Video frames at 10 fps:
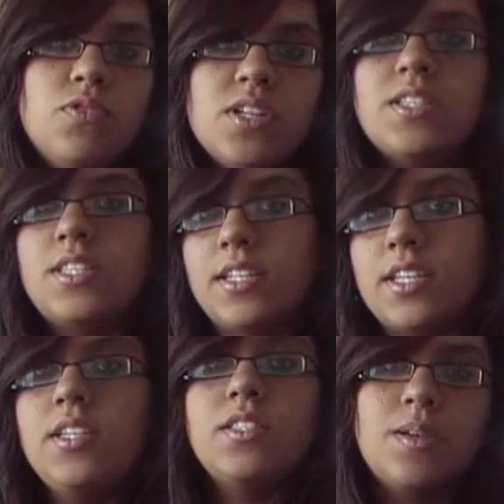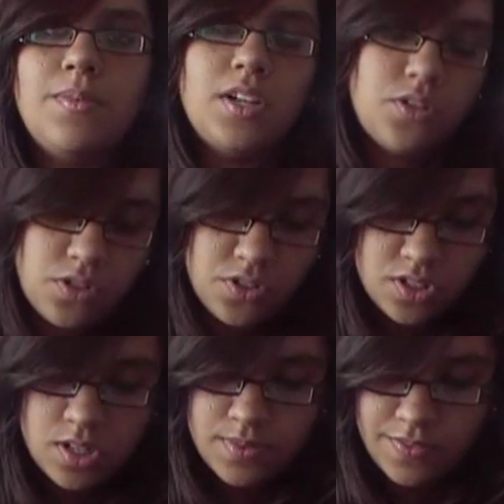mood and setting, similar to the
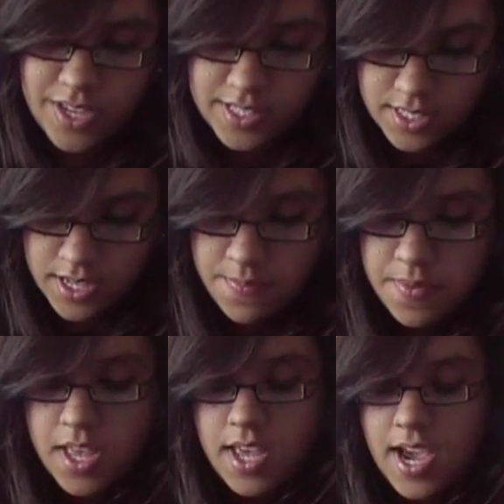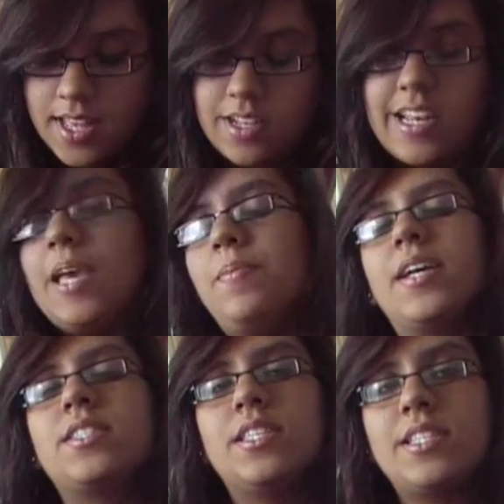descriptive essay, and the
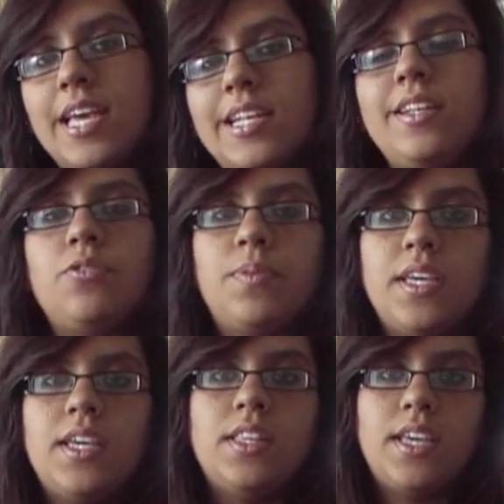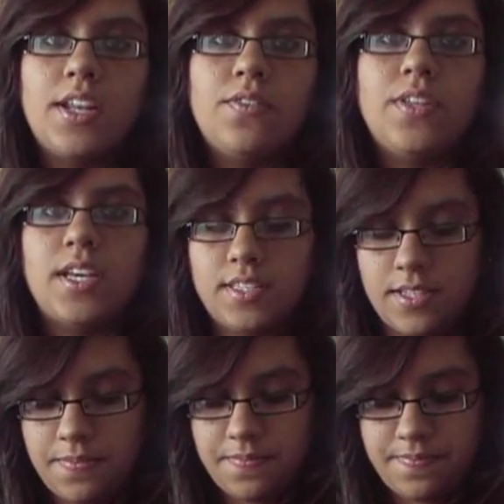climax is likely to be in the end of the
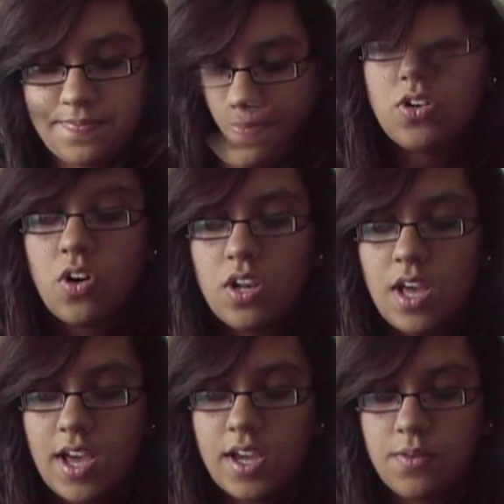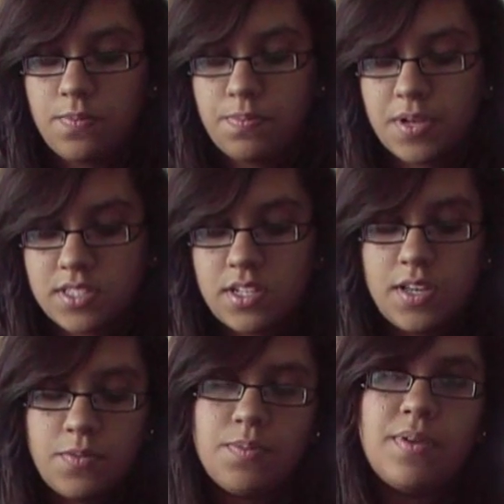essay. All in all, I
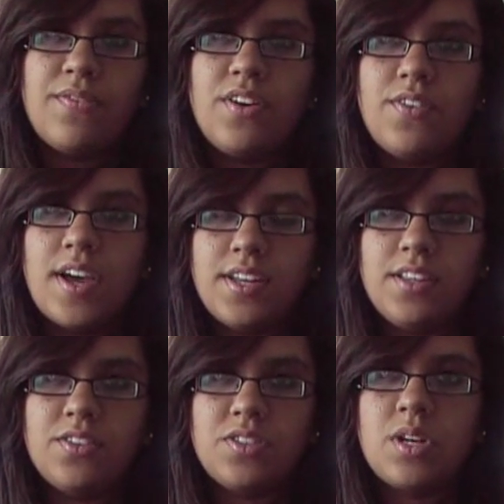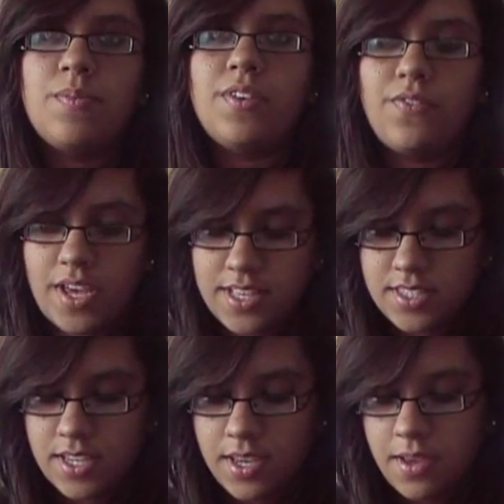personally would prefer writing the descriptive
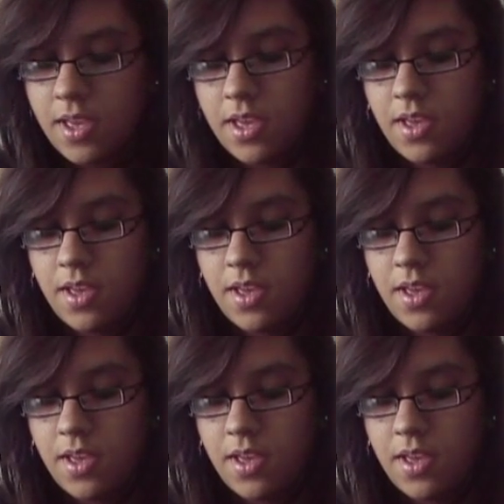essay